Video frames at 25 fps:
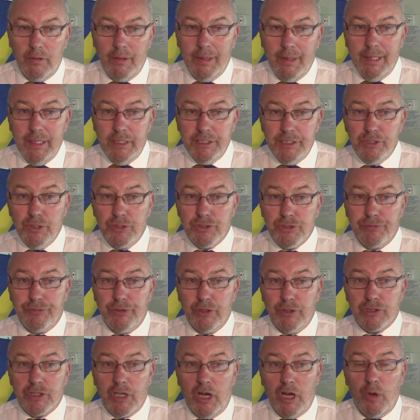As soon as the
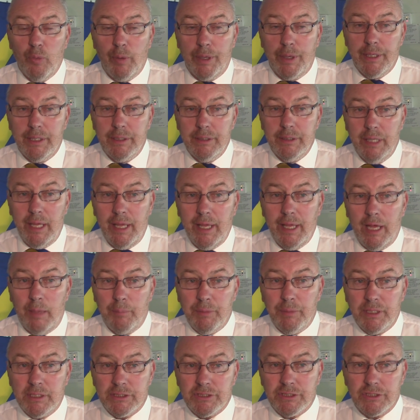first goal went in, yeah, I
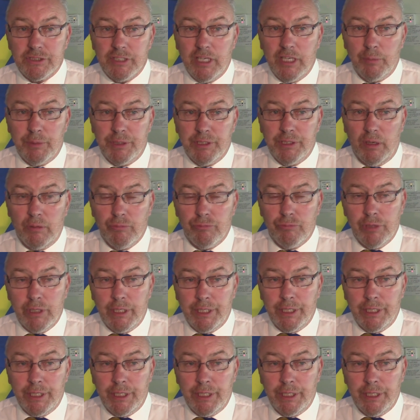mean, as I say, we don't really